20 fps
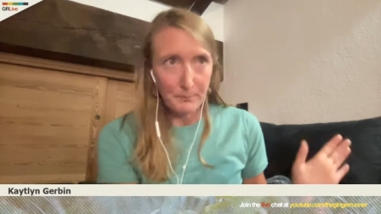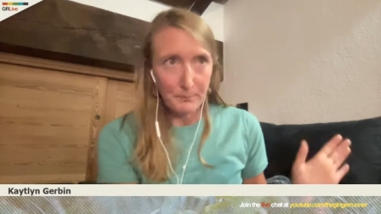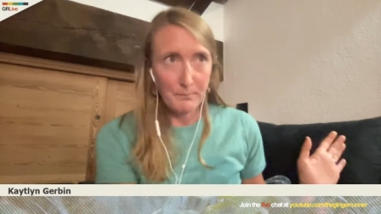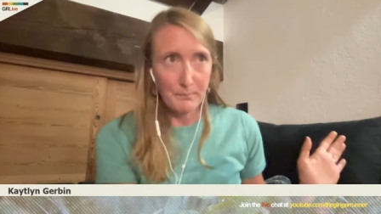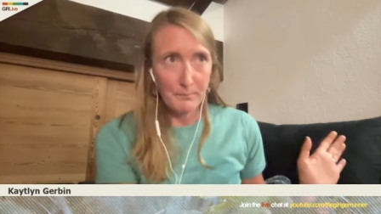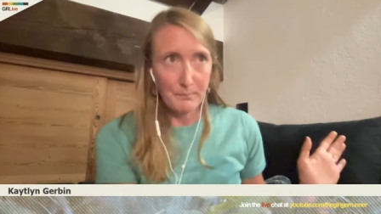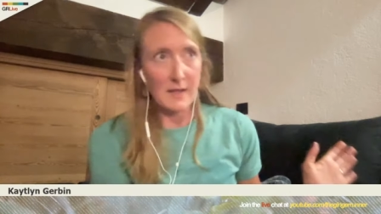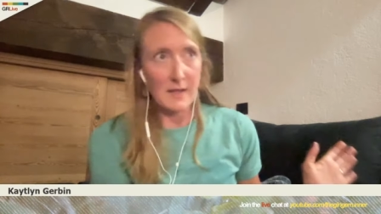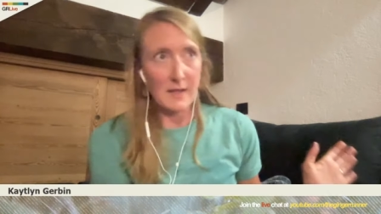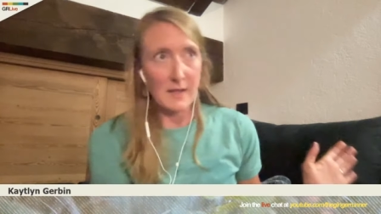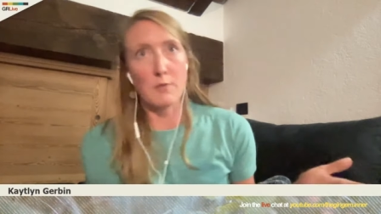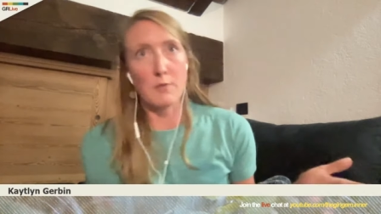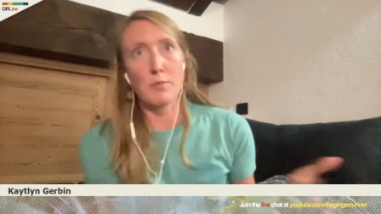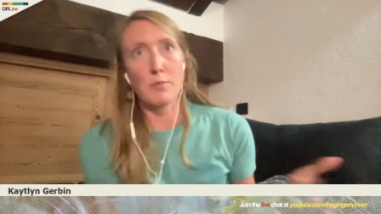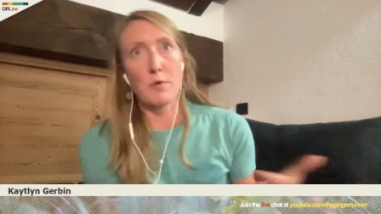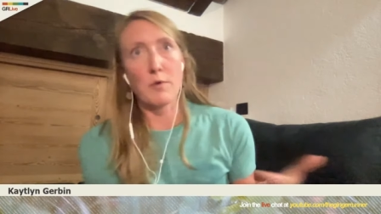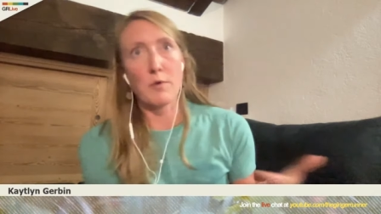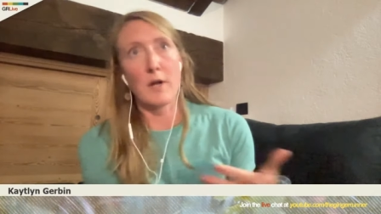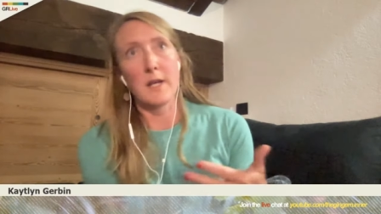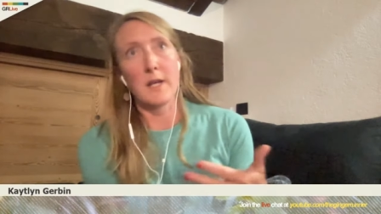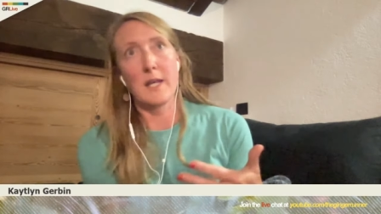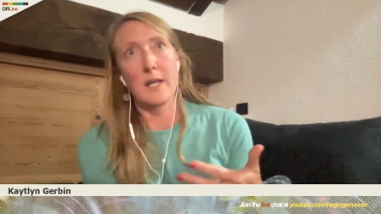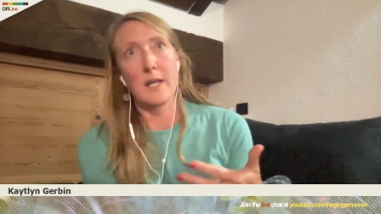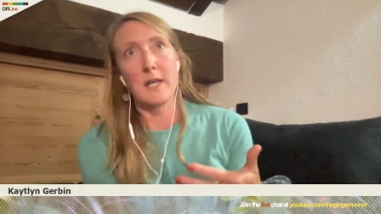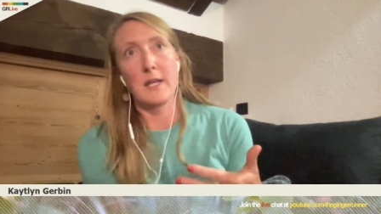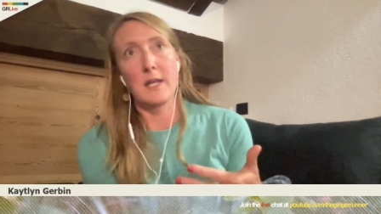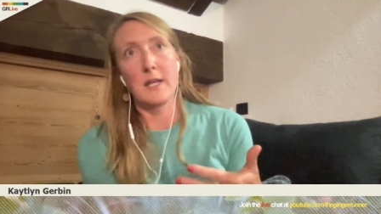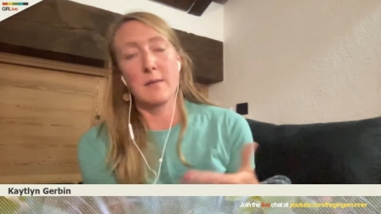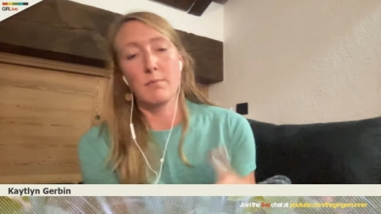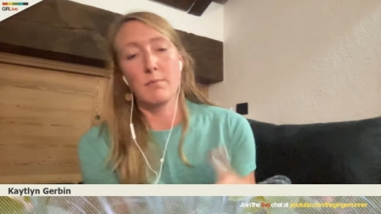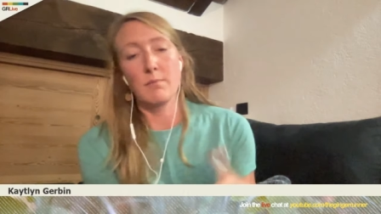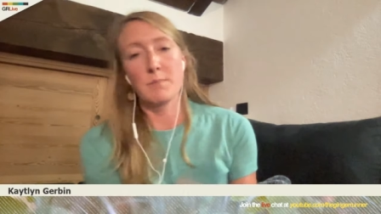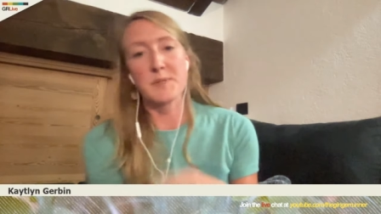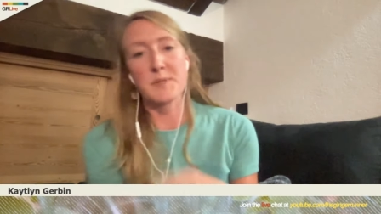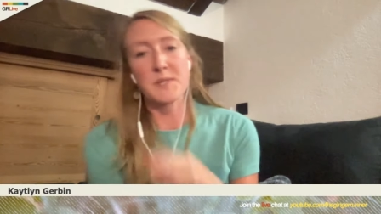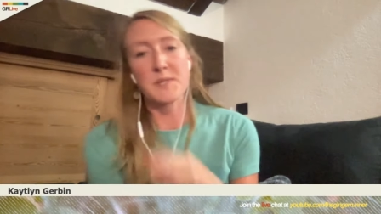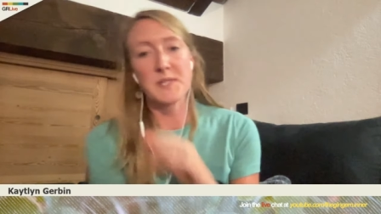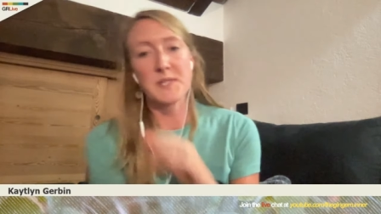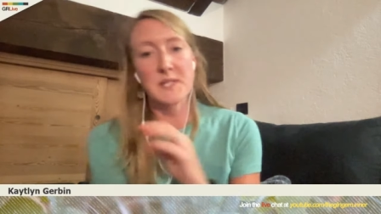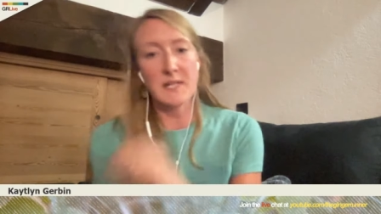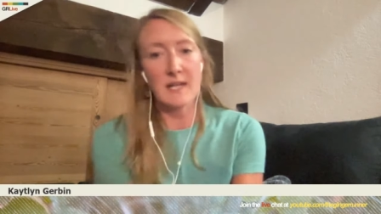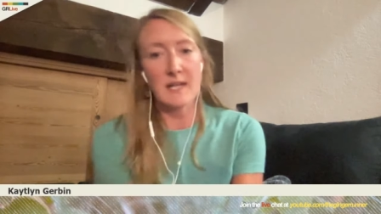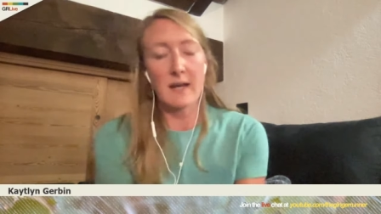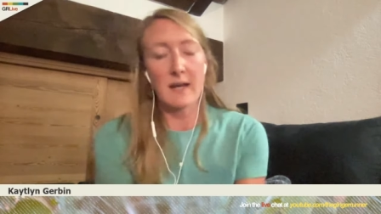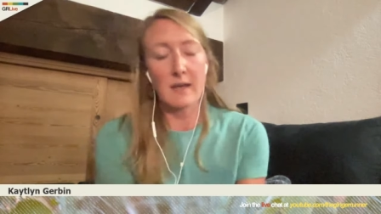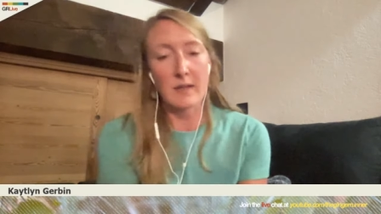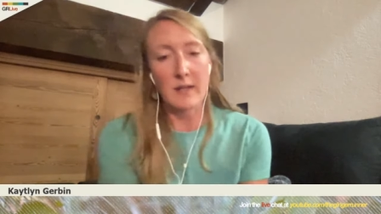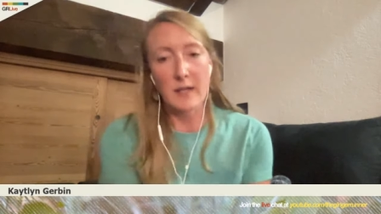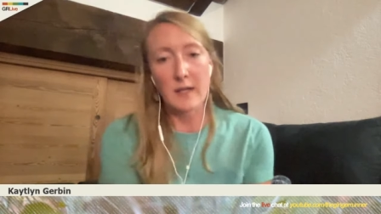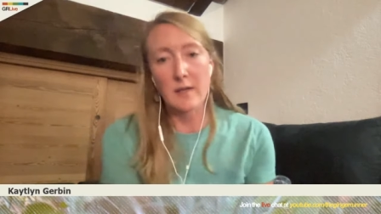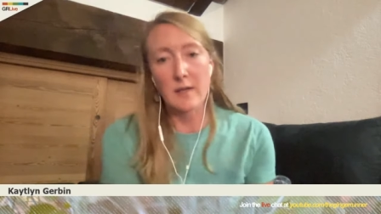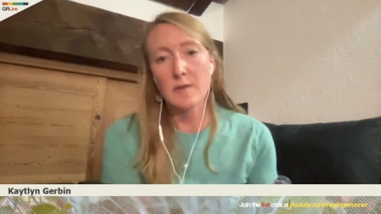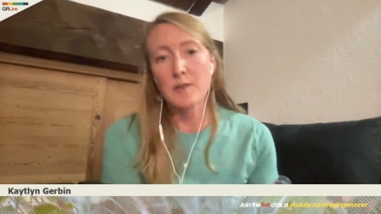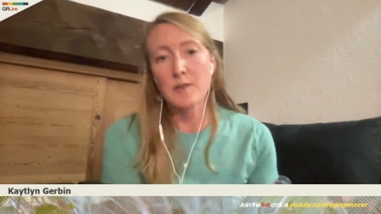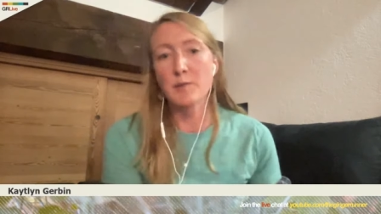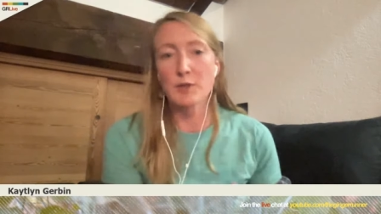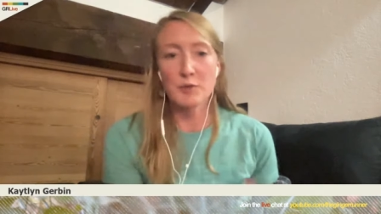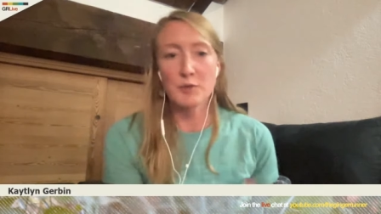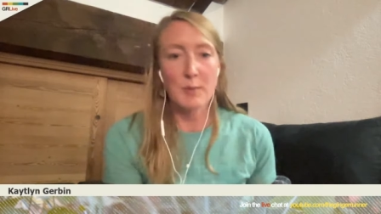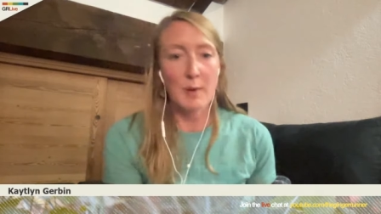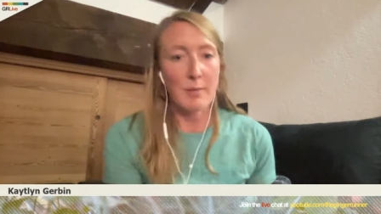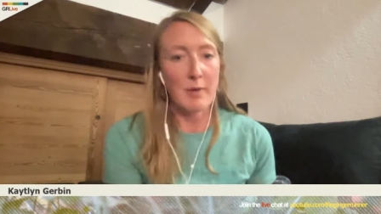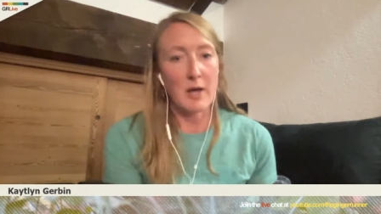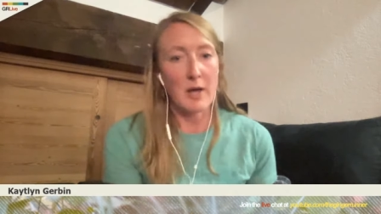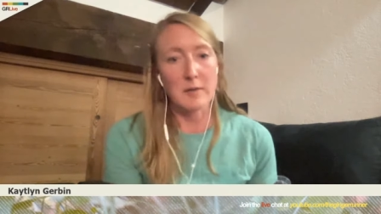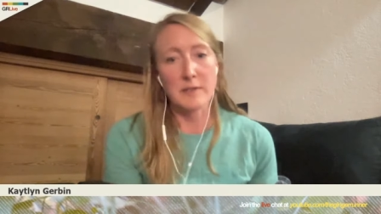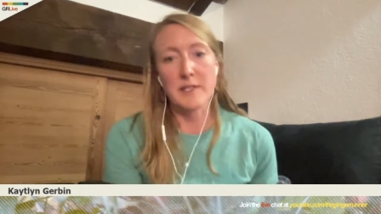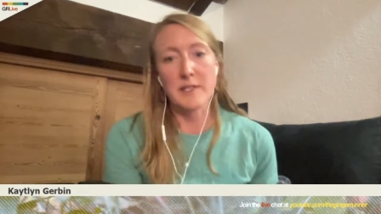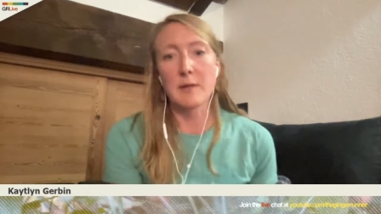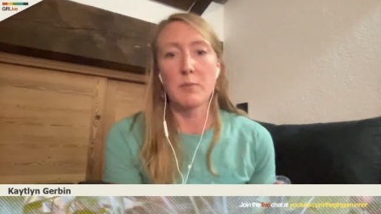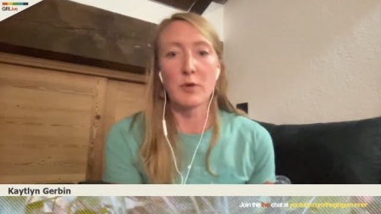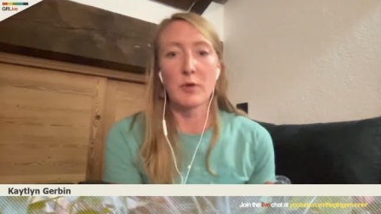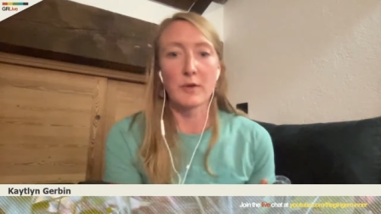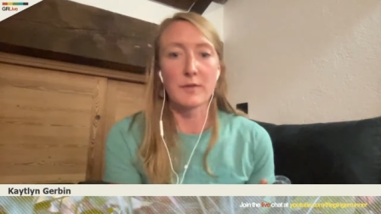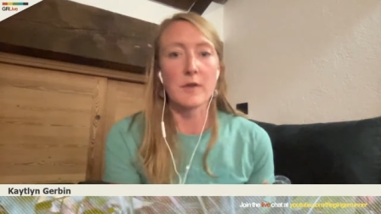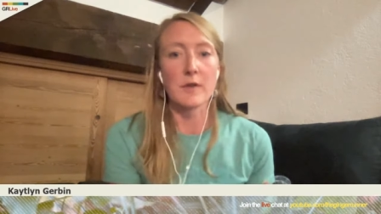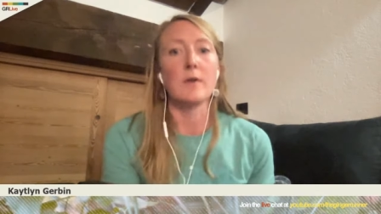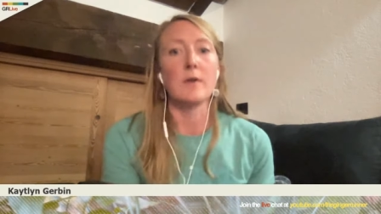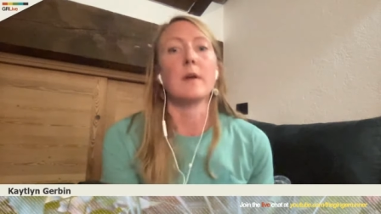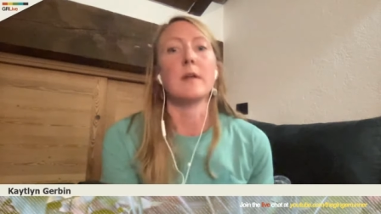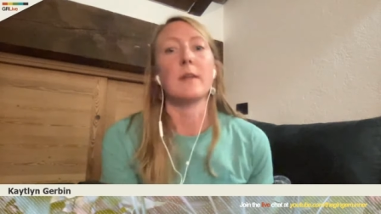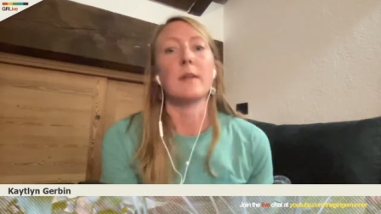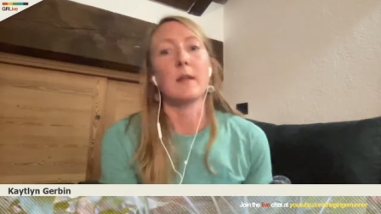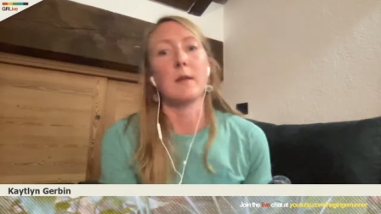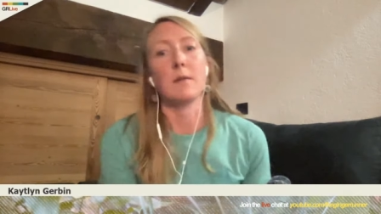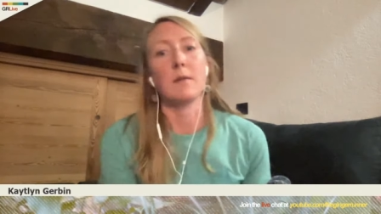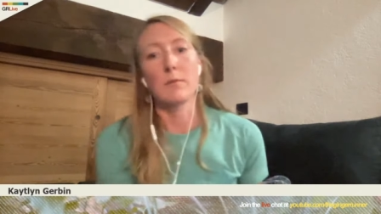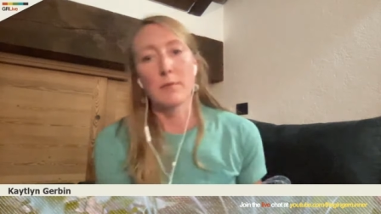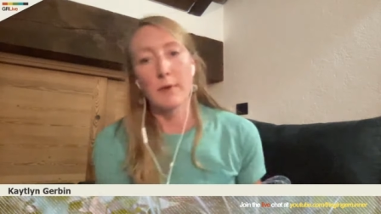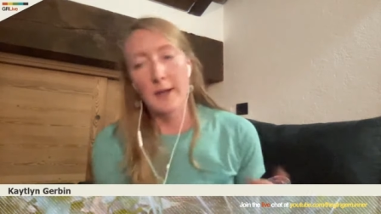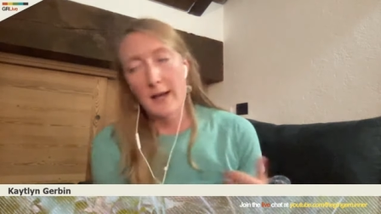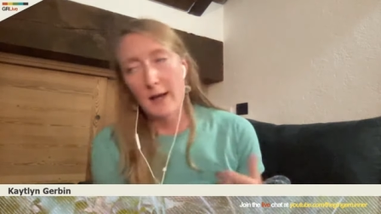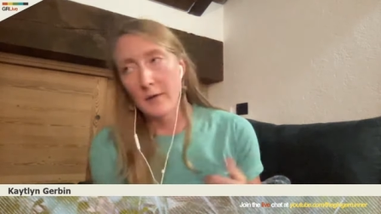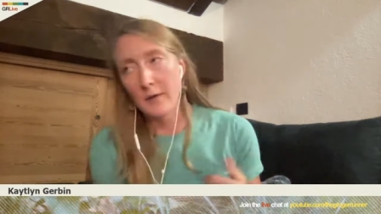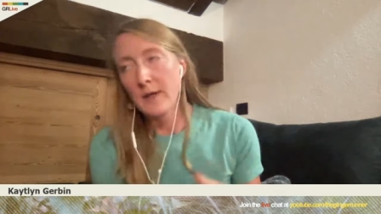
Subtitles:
And then I'd run in, see Ellie, switch my bottles, get more food, and then run out.